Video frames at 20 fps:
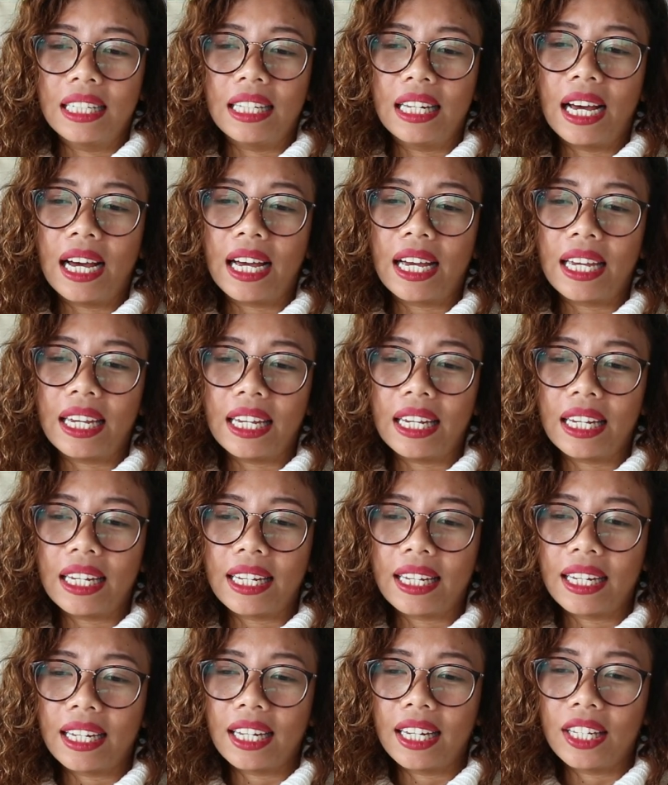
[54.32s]

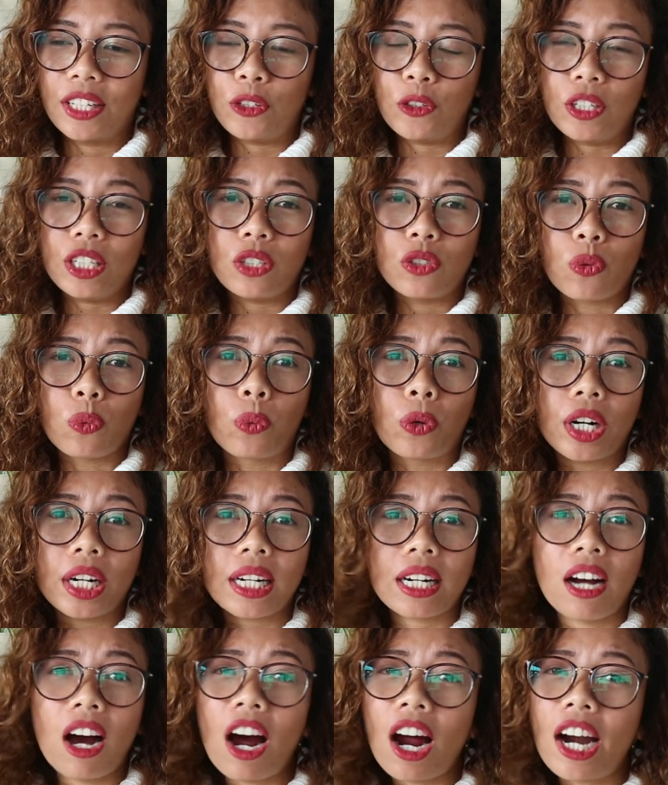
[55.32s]
like you need to
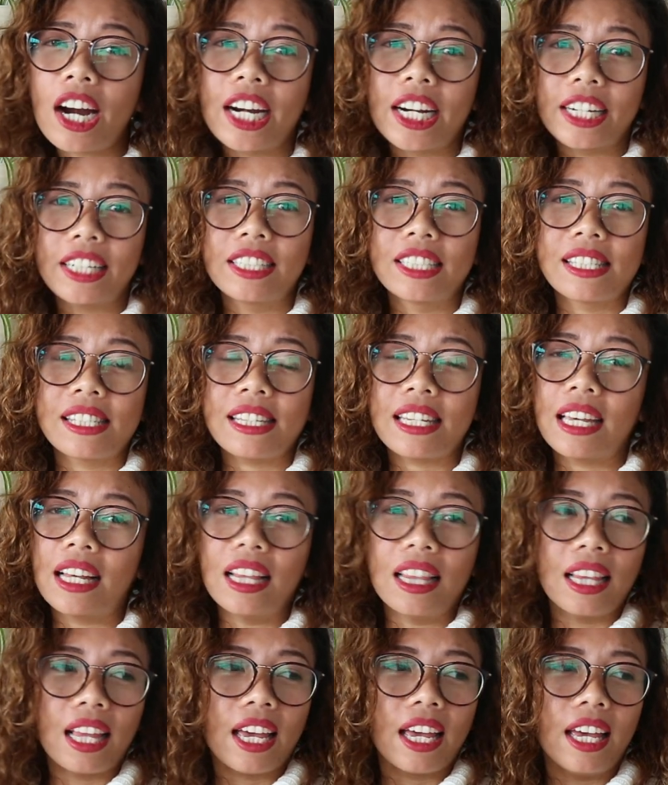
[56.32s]
work hard
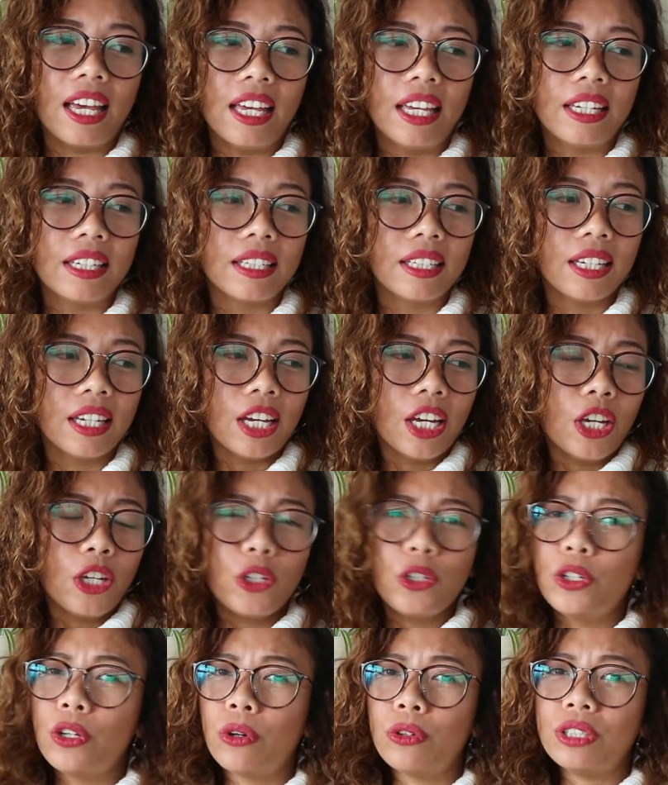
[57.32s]
still and
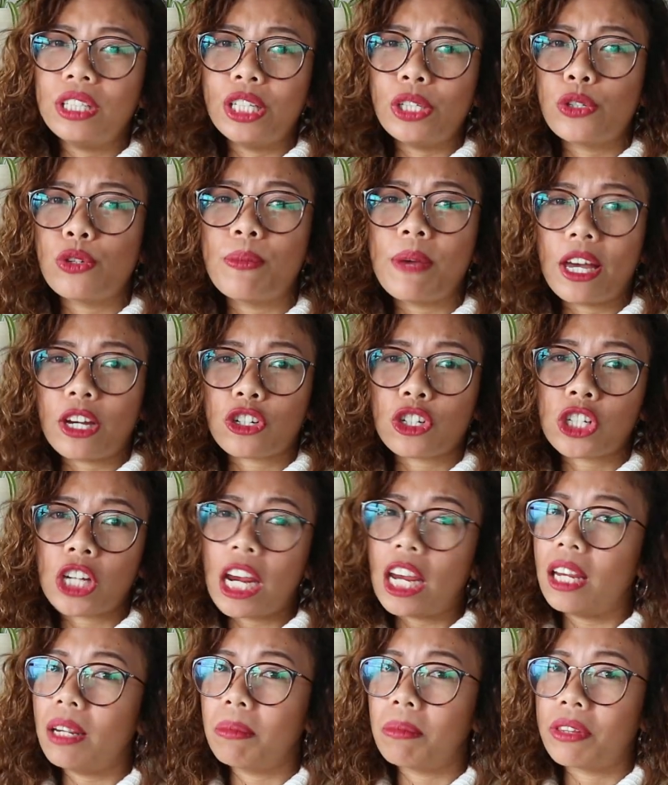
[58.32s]
you don't need to be
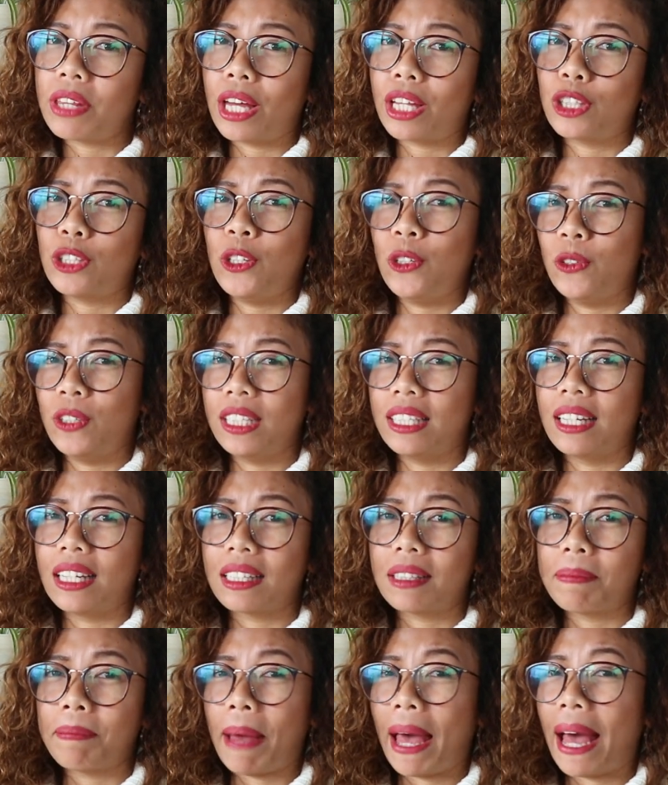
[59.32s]
ashamed that you didn't